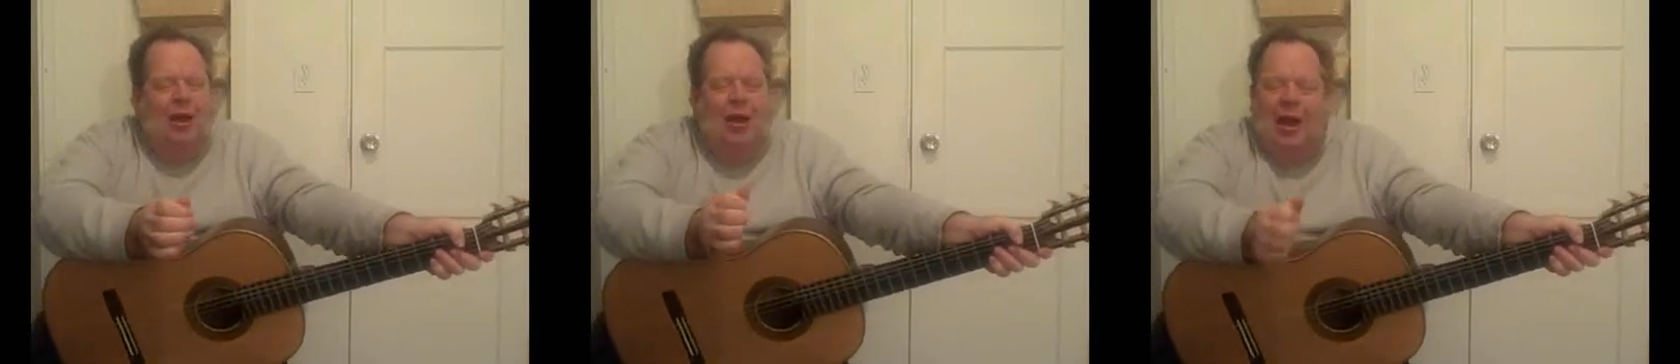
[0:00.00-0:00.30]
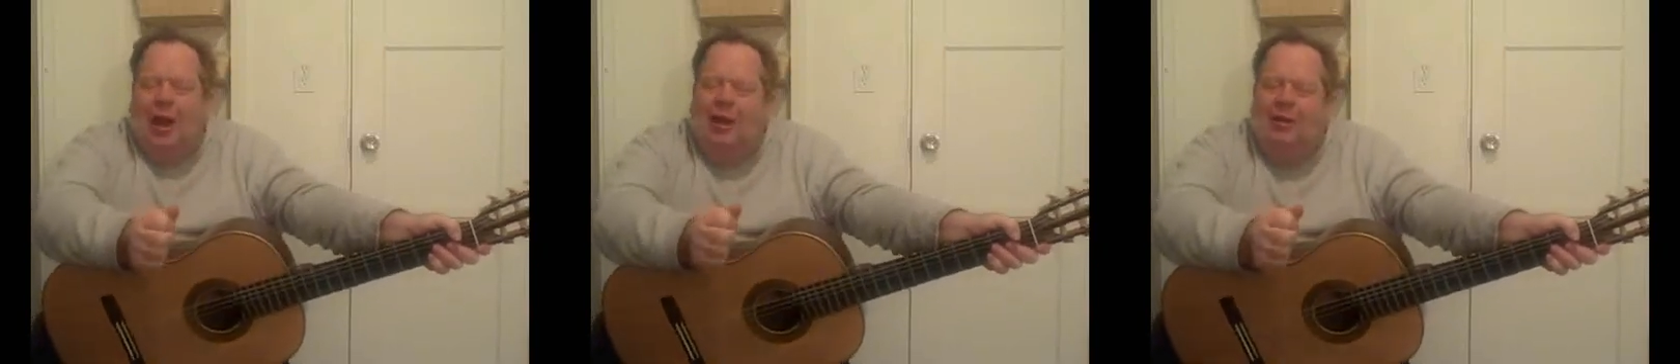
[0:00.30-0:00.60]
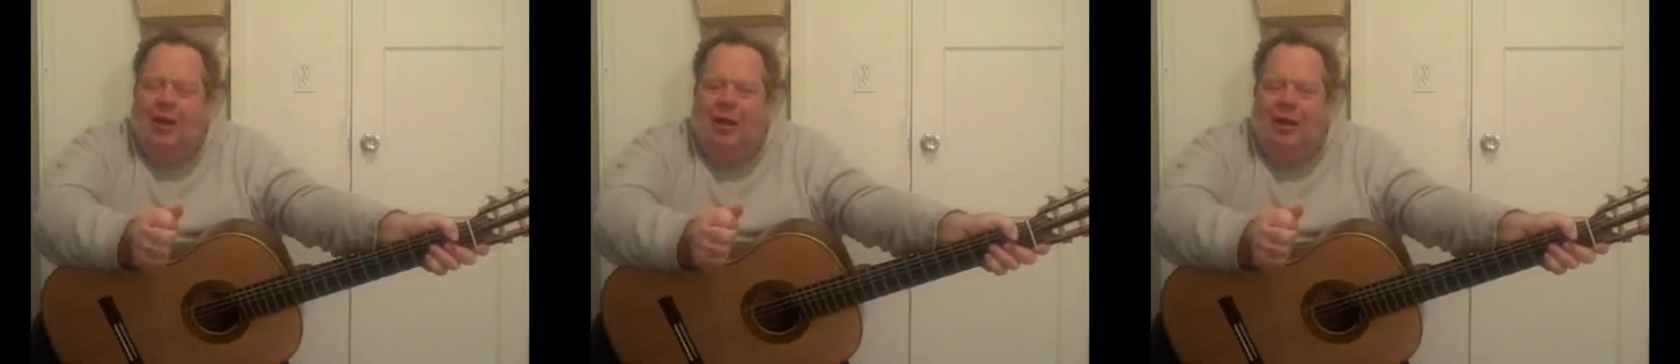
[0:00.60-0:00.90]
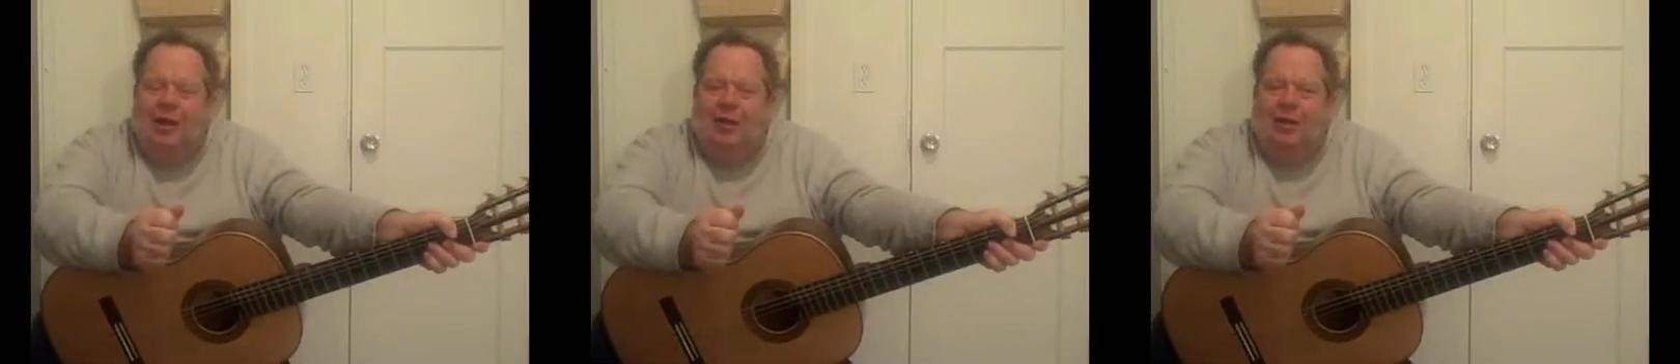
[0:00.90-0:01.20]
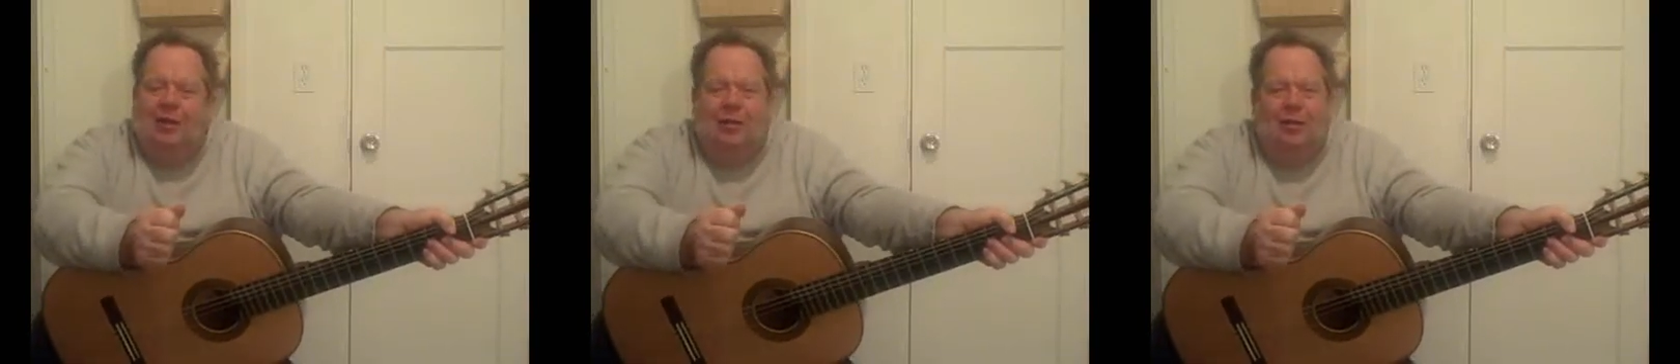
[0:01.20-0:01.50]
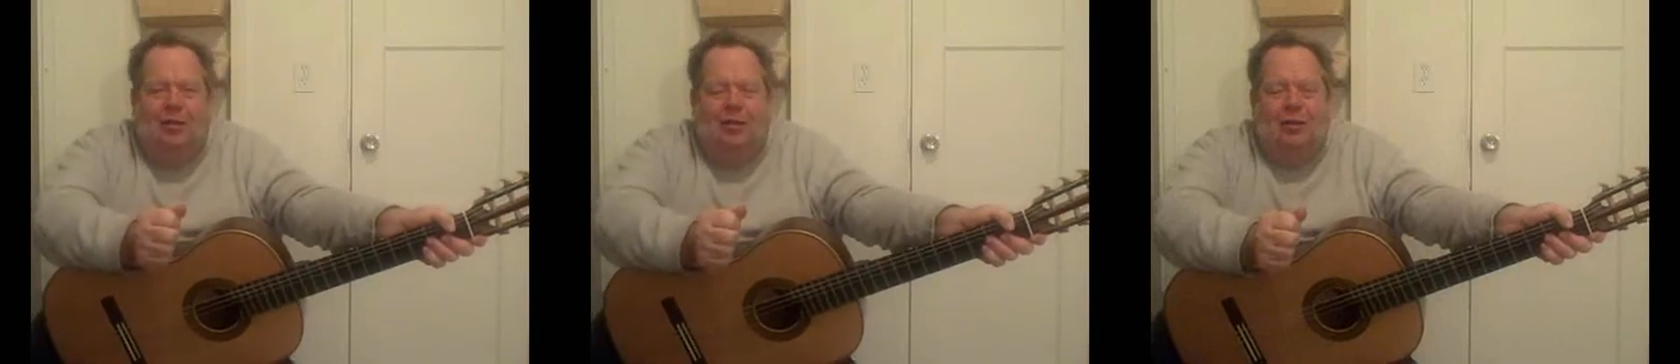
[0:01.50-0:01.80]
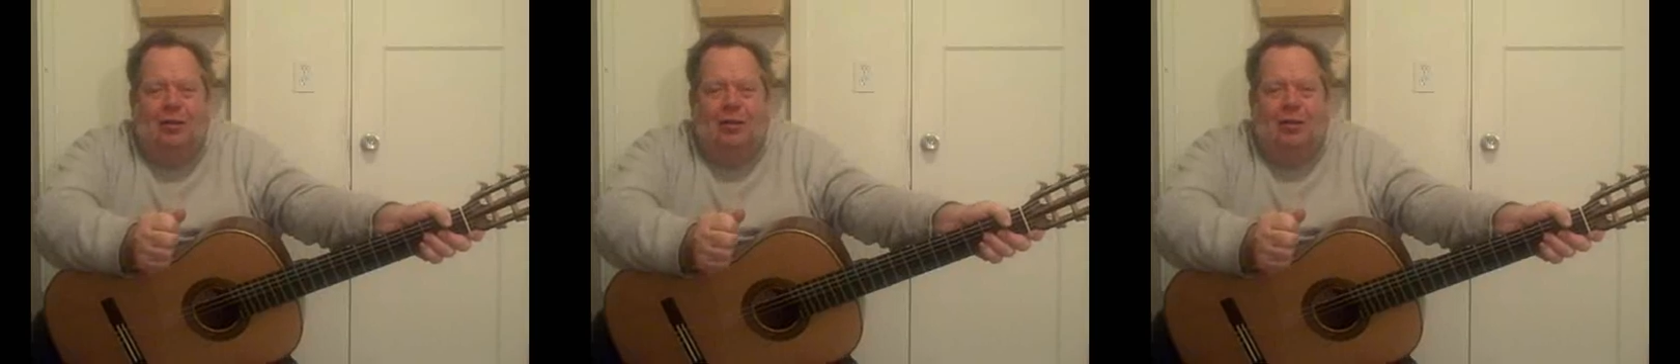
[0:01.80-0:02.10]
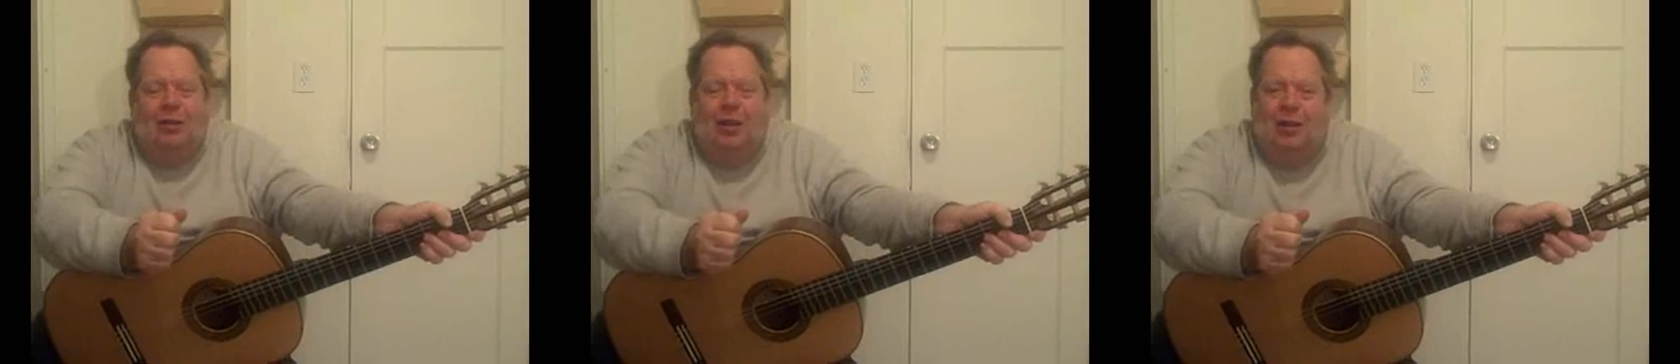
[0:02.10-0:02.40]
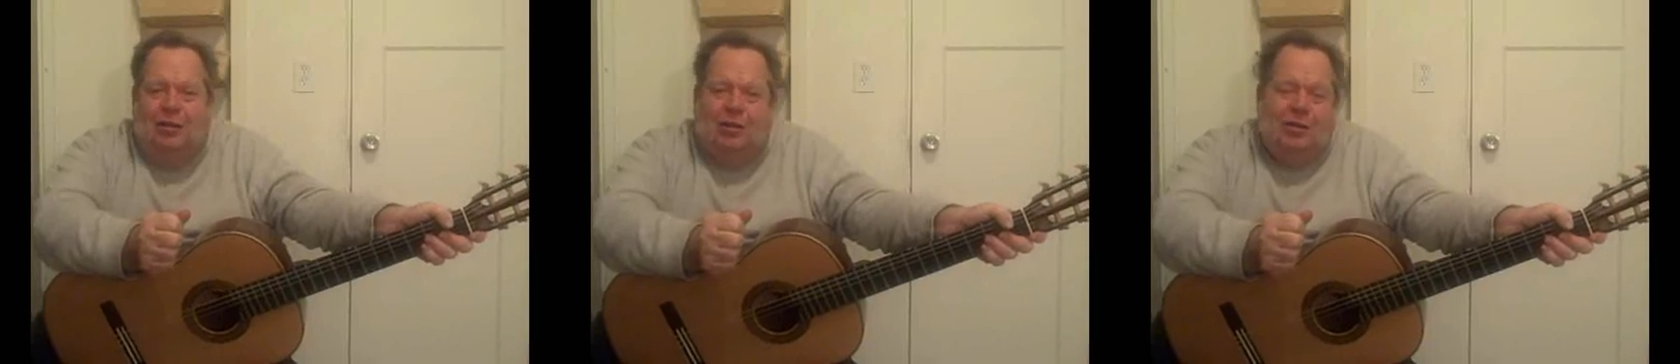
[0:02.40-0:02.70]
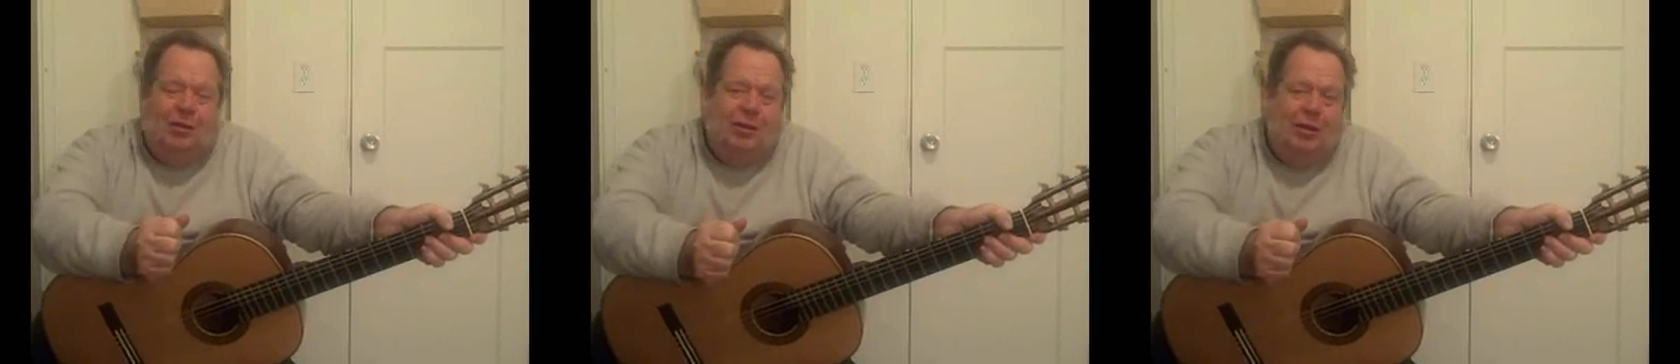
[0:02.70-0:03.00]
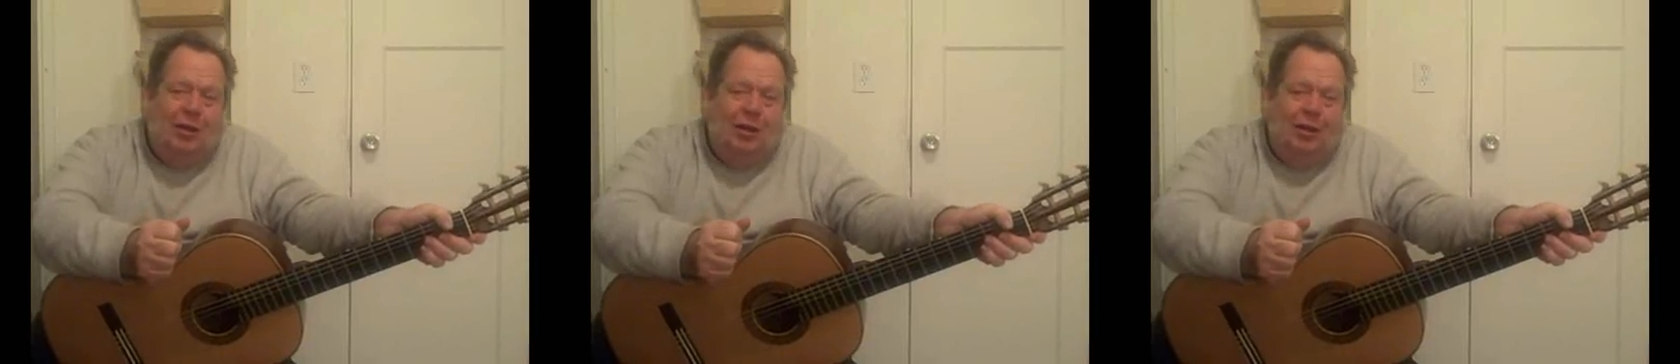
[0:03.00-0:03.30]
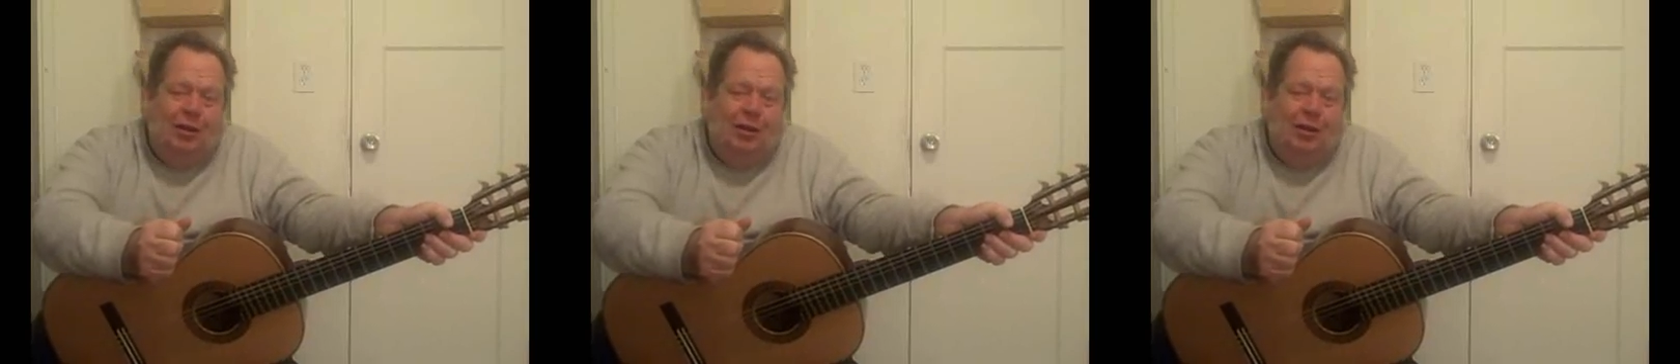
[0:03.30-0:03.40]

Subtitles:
an add 9 and just the C9.